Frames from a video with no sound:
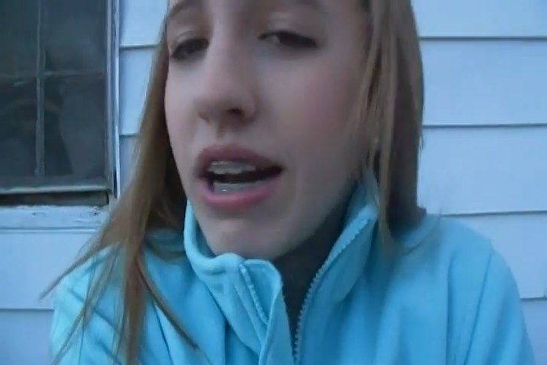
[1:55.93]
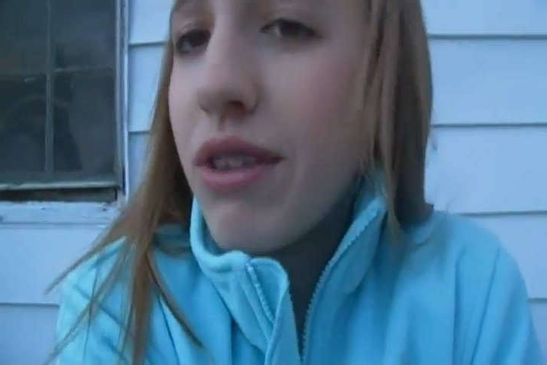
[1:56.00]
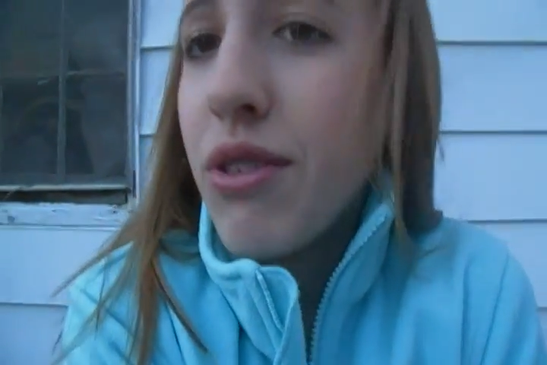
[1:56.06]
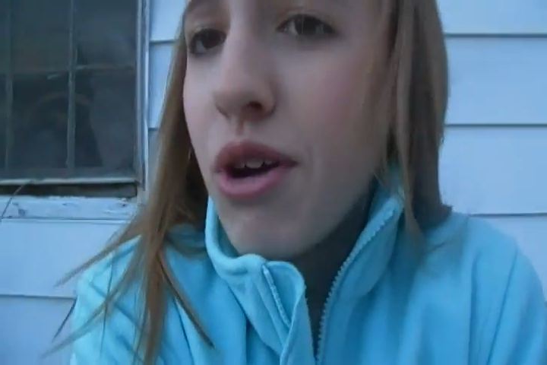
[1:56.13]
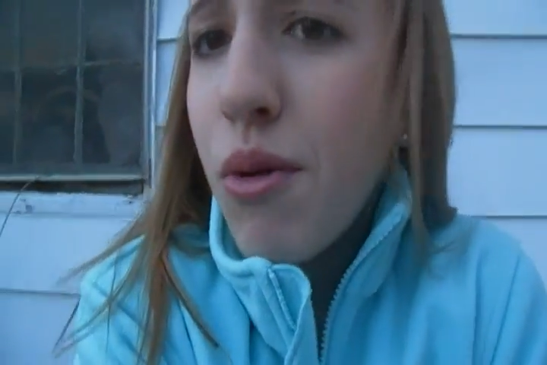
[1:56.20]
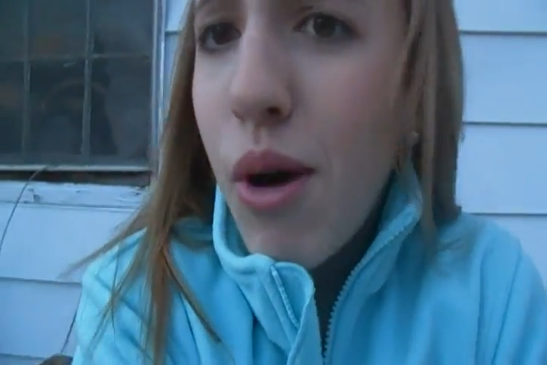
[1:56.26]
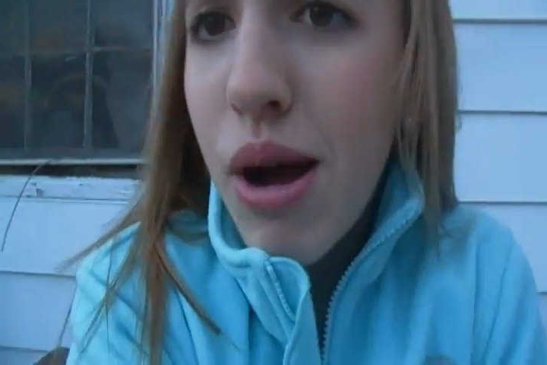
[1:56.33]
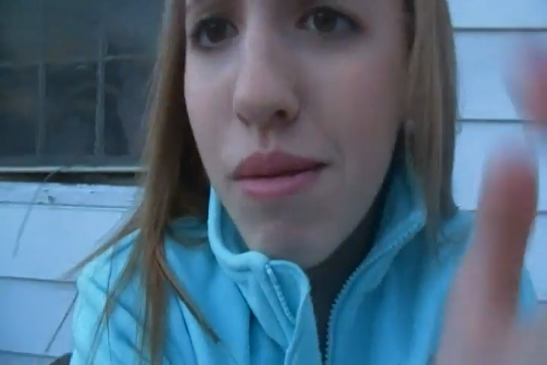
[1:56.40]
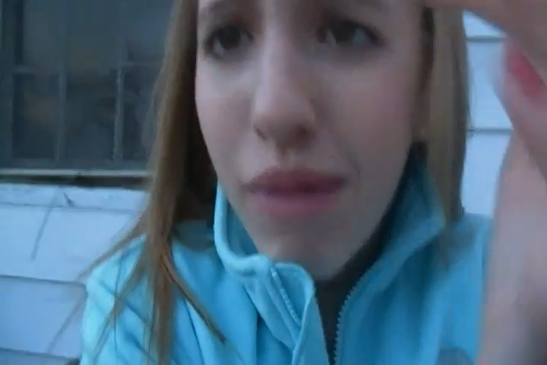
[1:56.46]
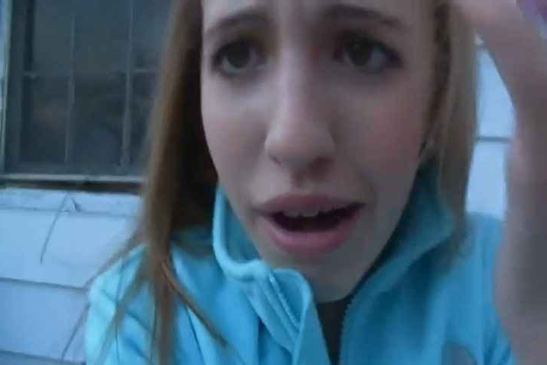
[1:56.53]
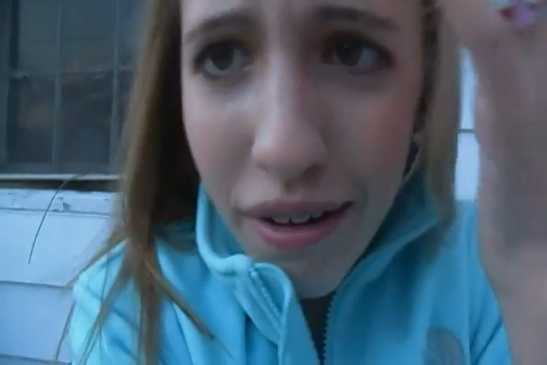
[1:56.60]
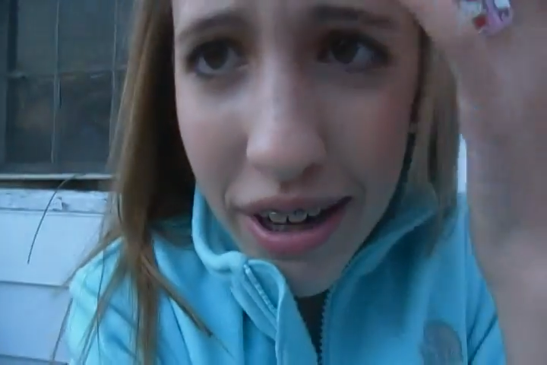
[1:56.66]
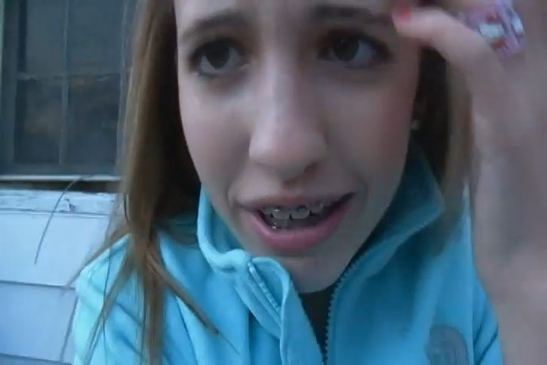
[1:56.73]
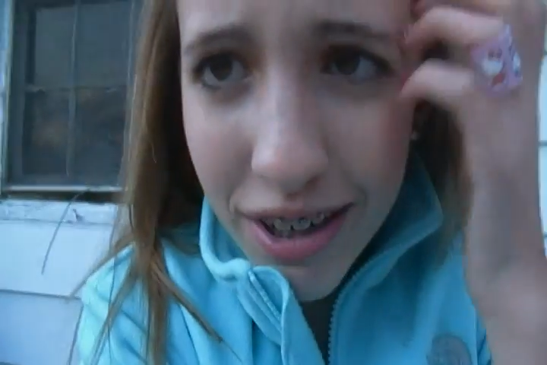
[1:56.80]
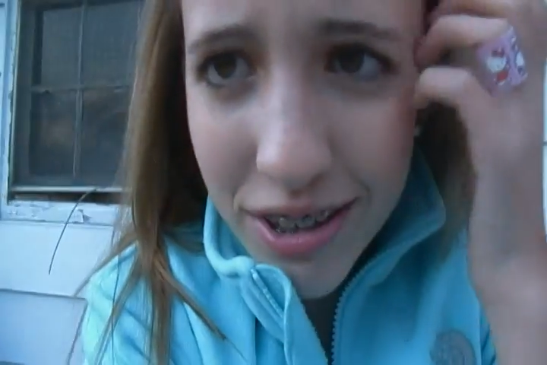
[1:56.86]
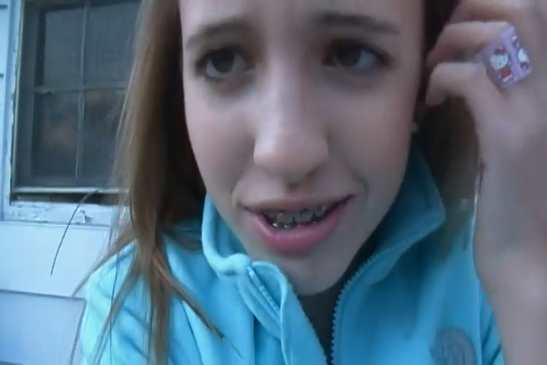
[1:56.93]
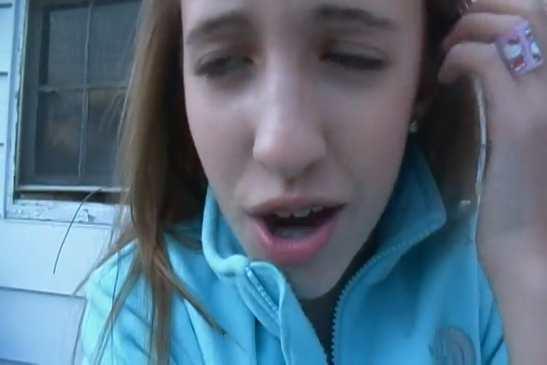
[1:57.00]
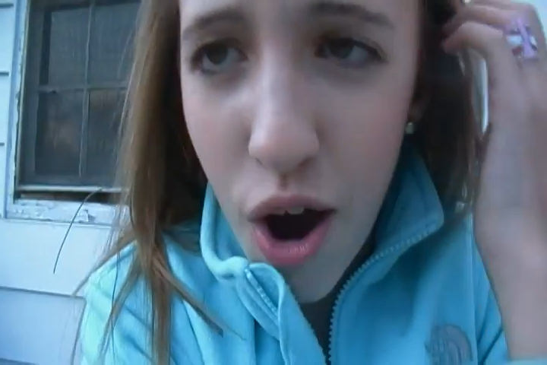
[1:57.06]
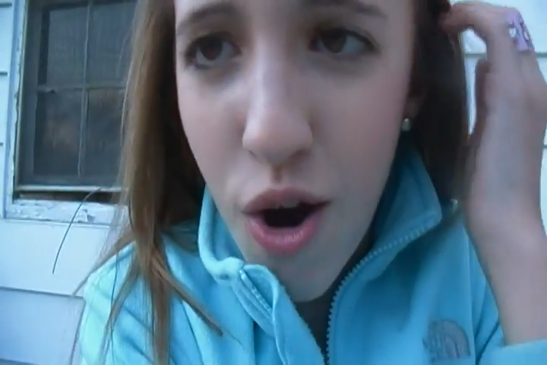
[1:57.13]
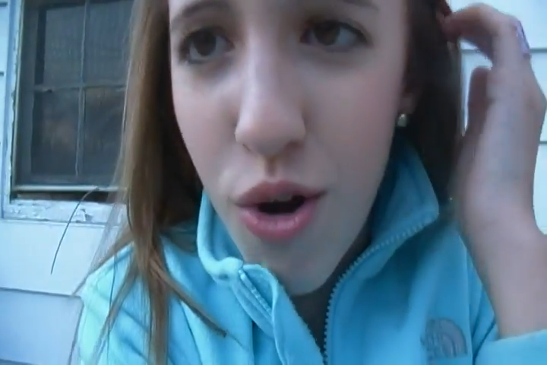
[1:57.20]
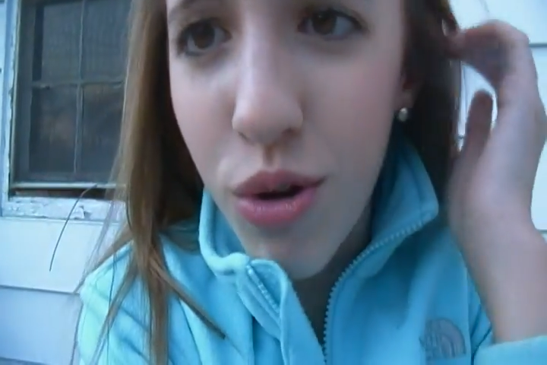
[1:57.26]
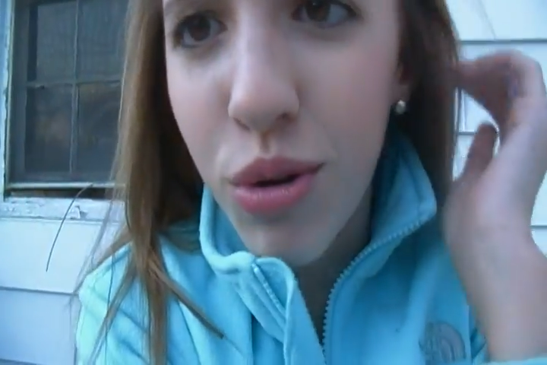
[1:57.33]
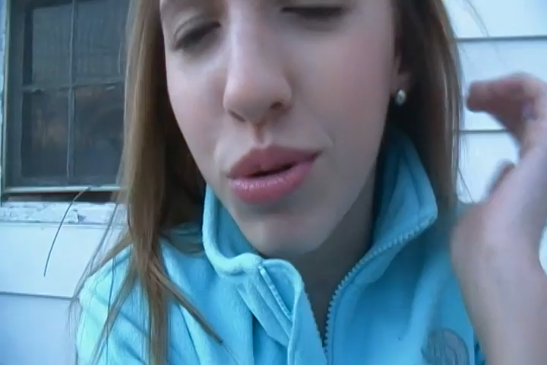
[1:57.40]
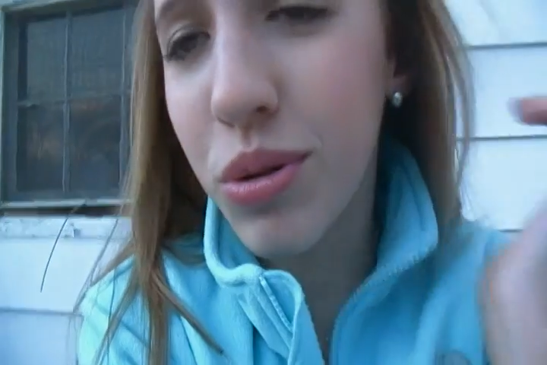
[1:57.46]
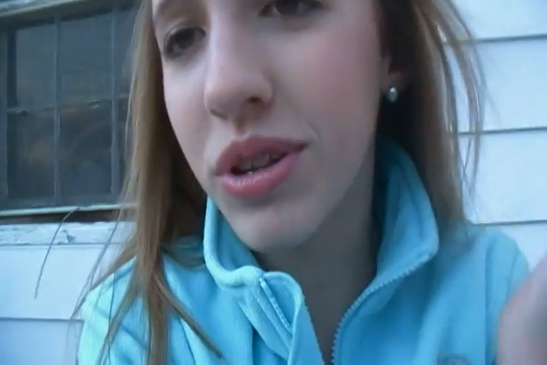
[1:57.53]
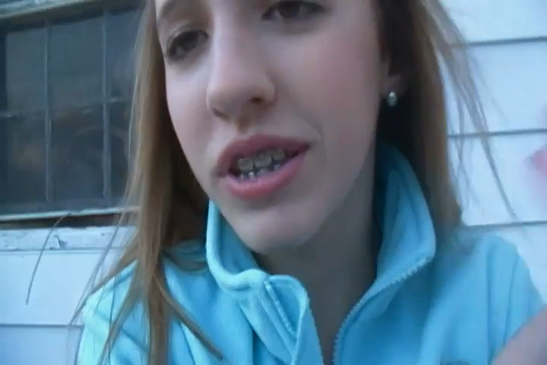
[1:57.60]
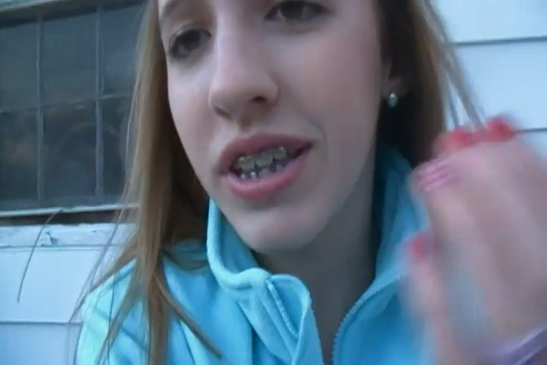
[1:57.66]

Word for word: I don't know why I'm out here, it's cold.